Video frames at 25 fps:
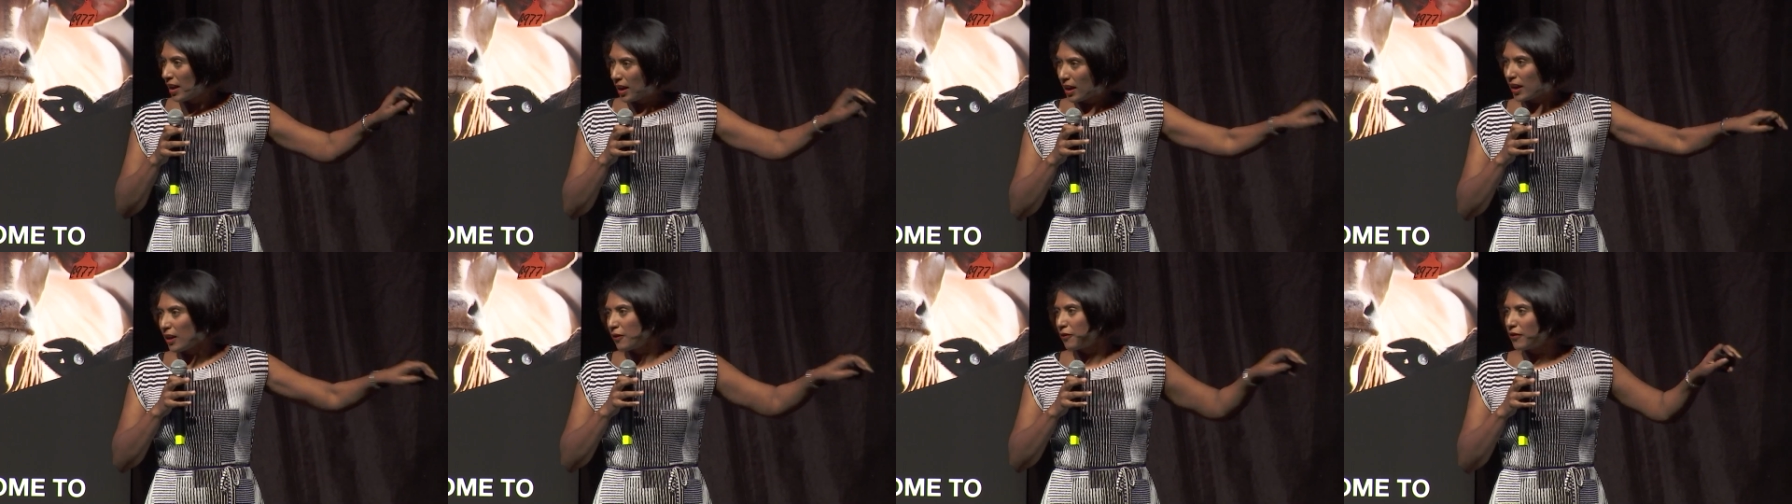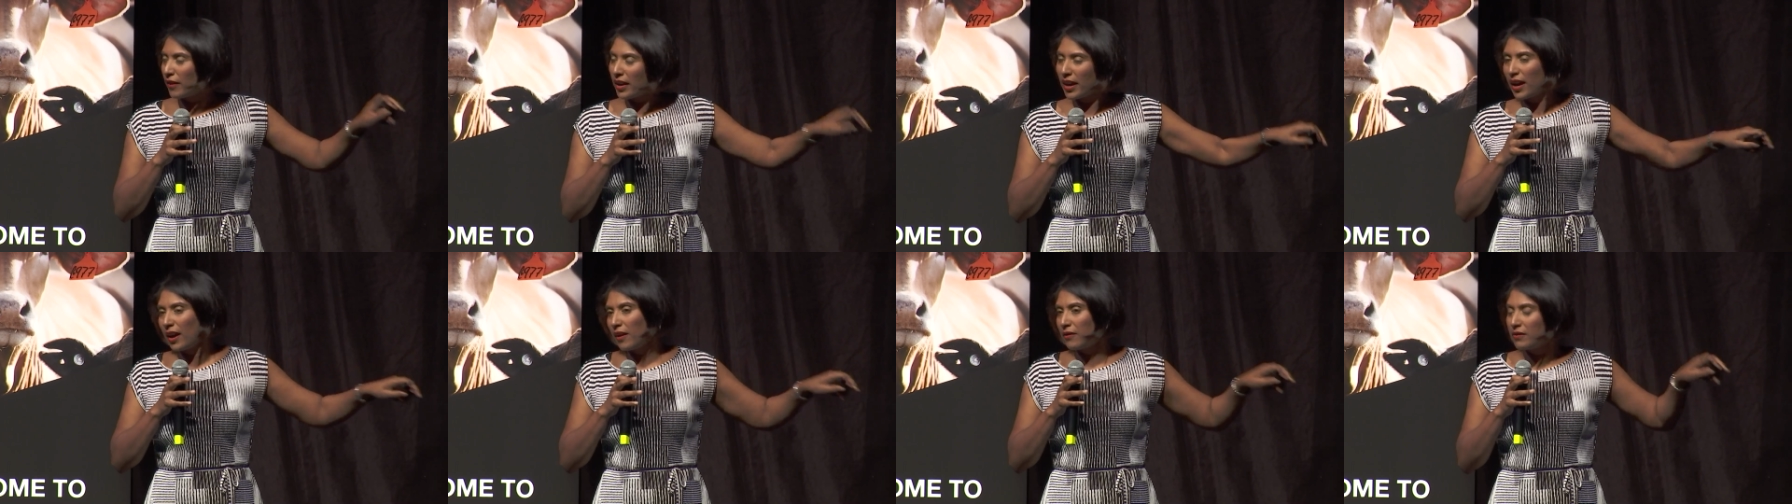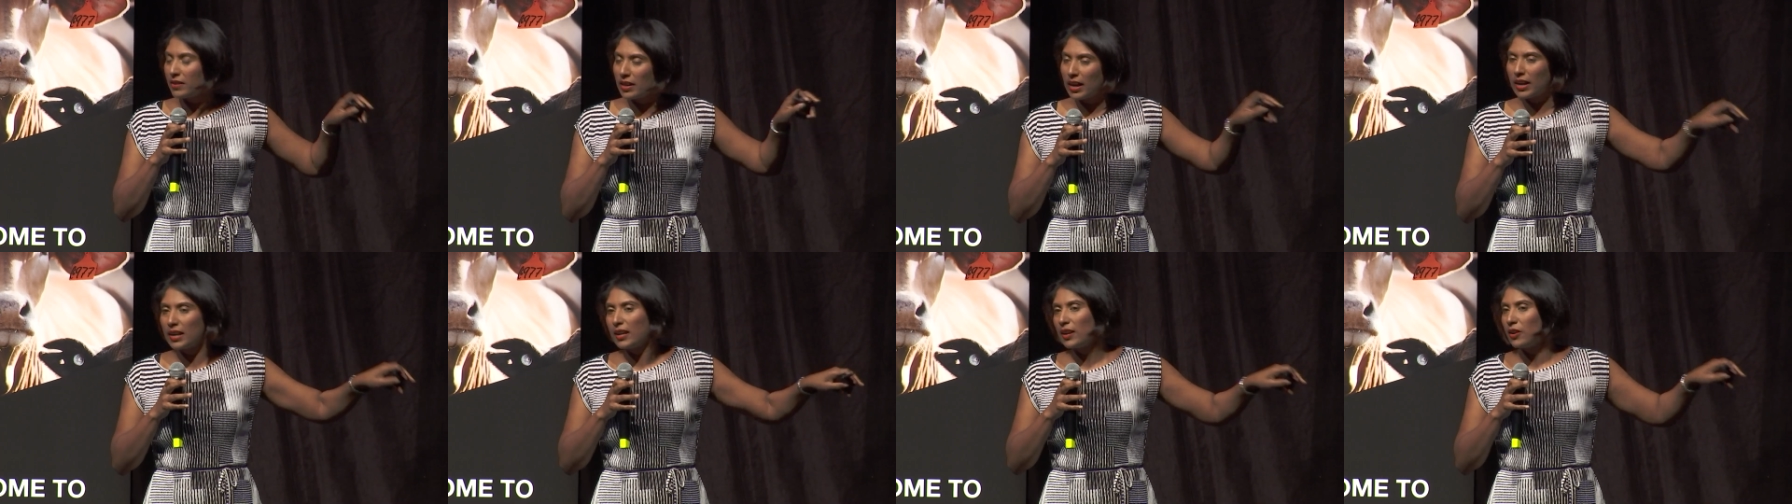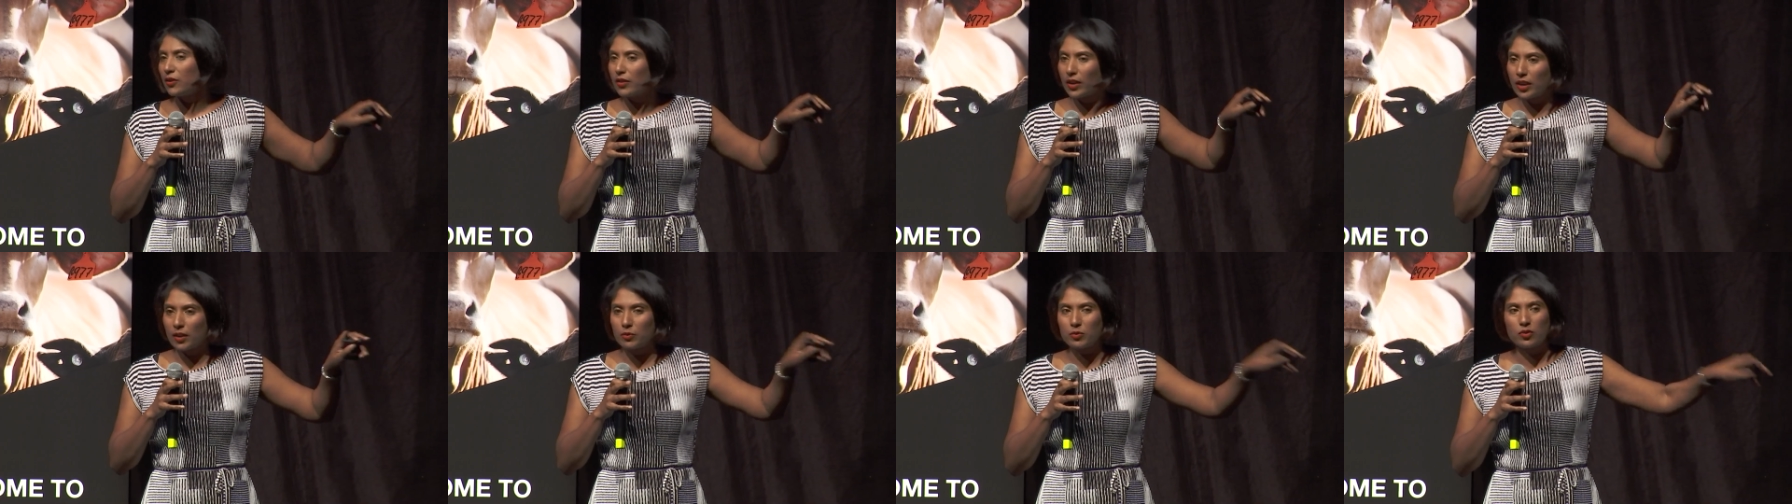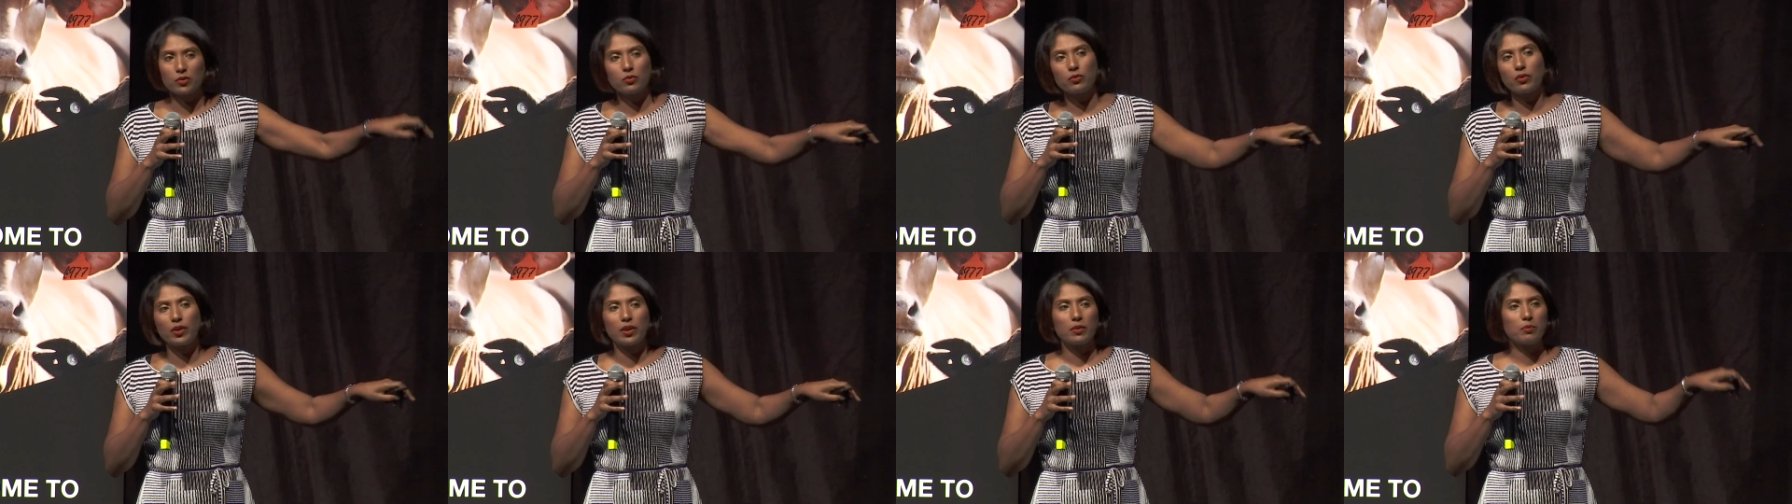if I have 90 grams
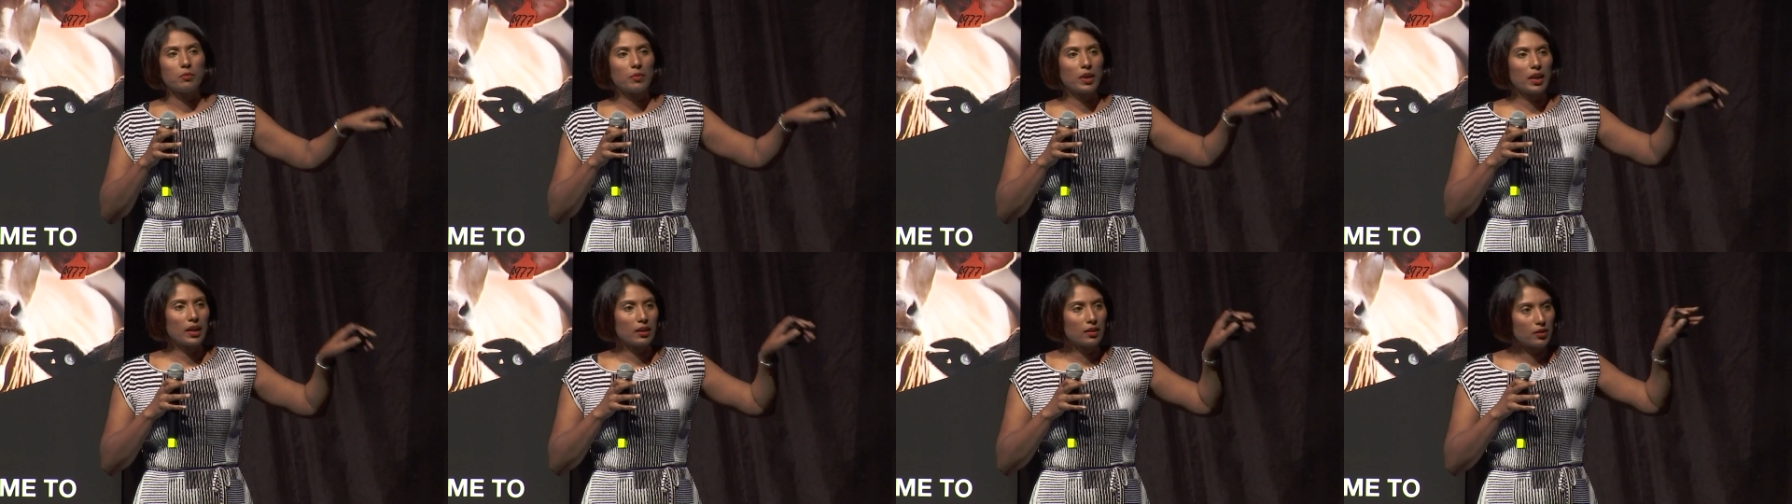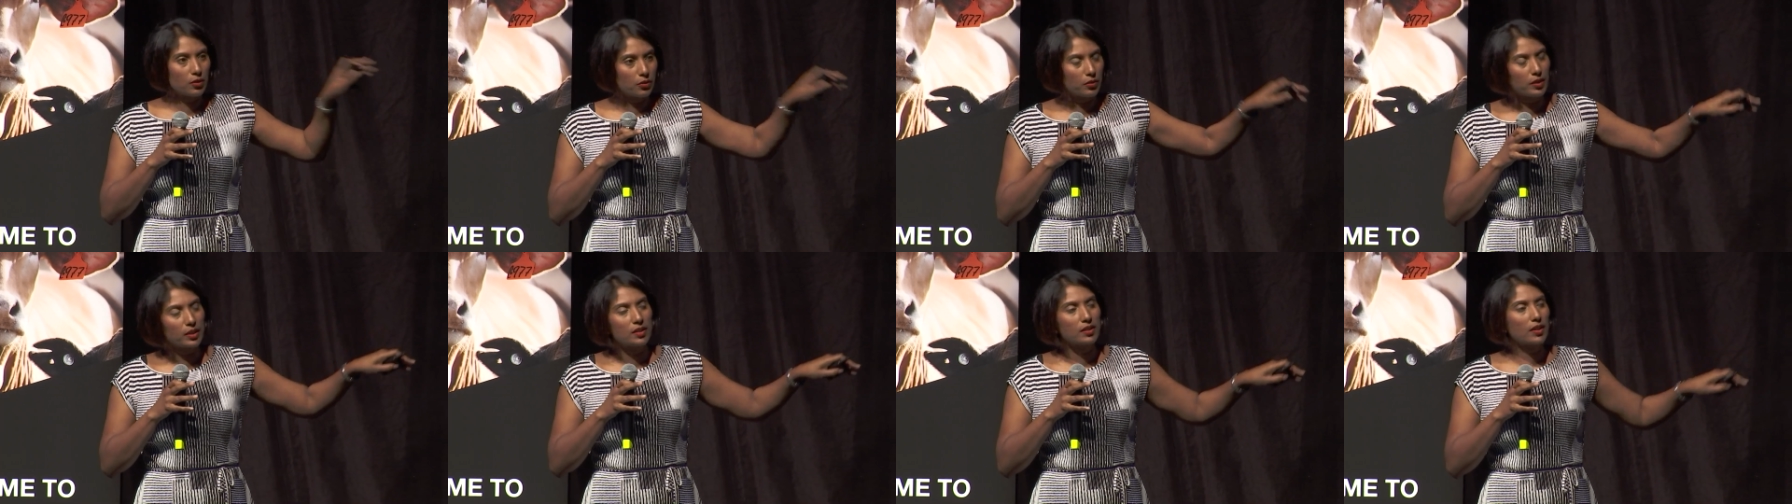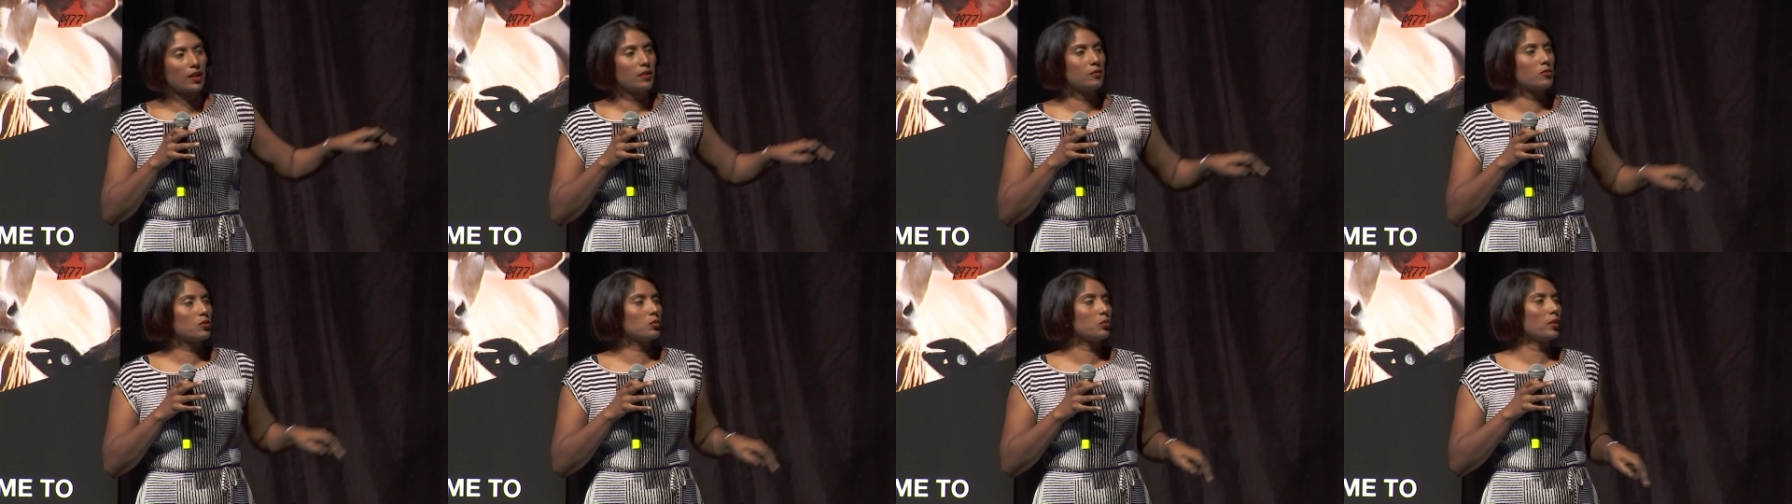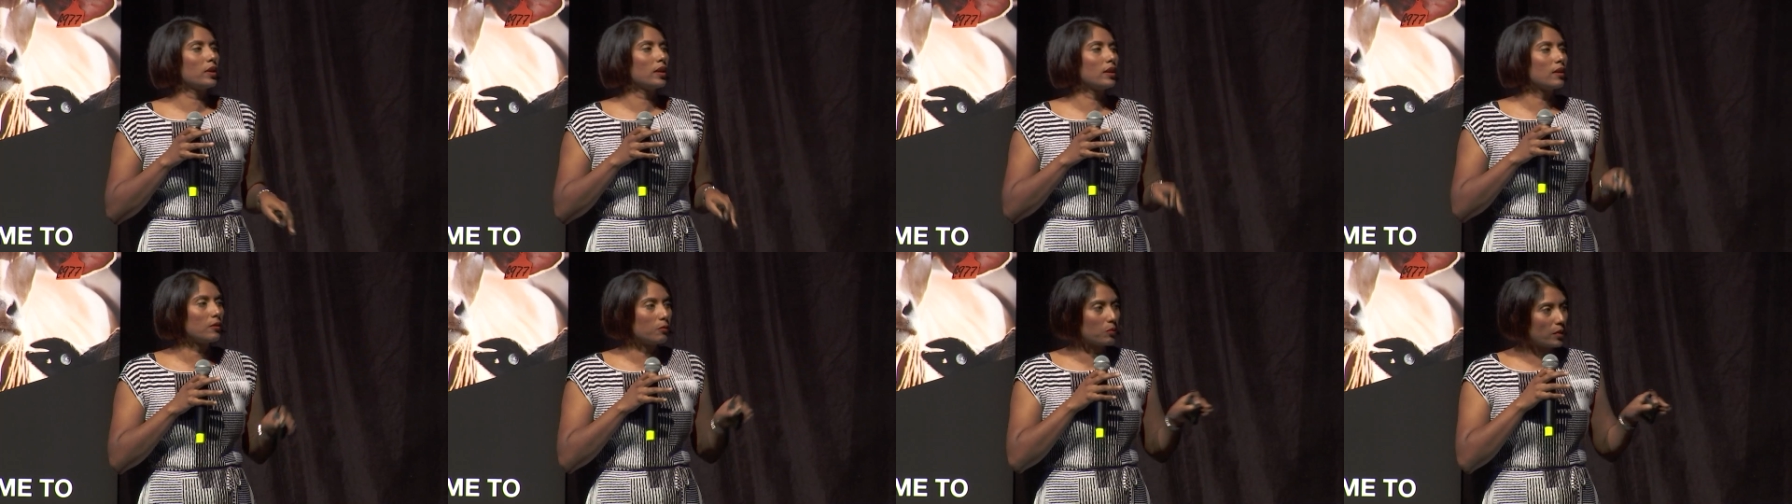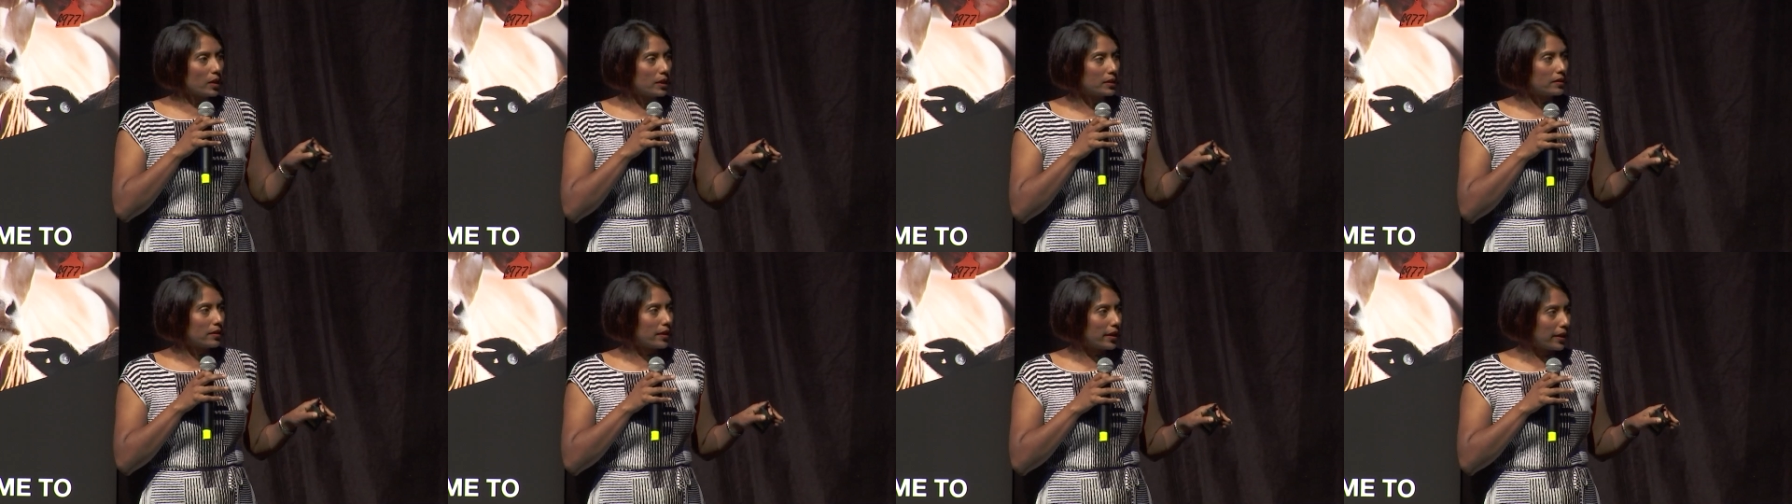of red meat 3 times a week in
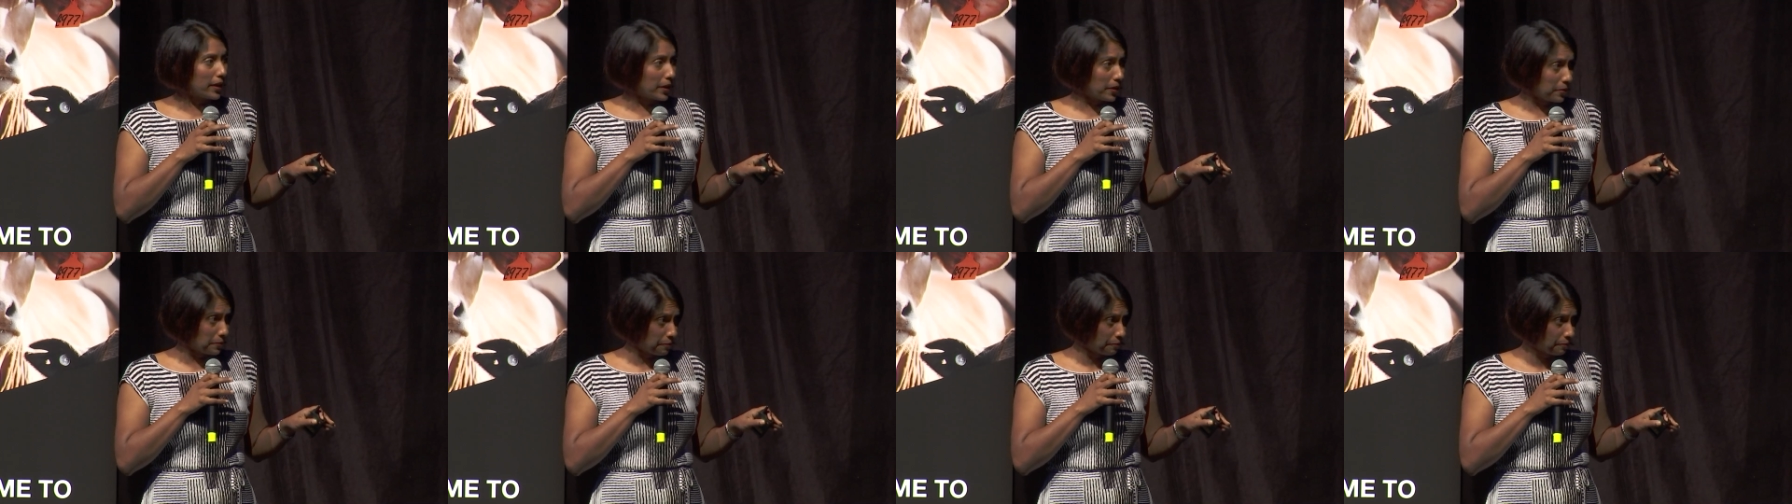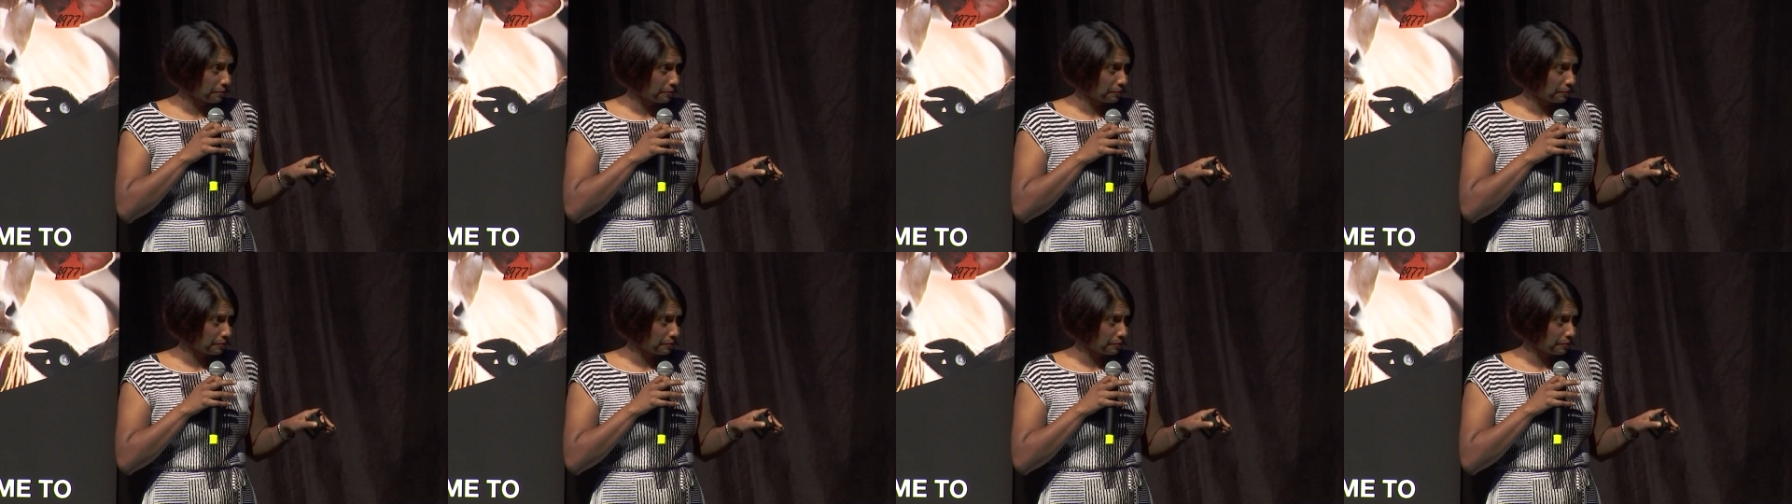my diet.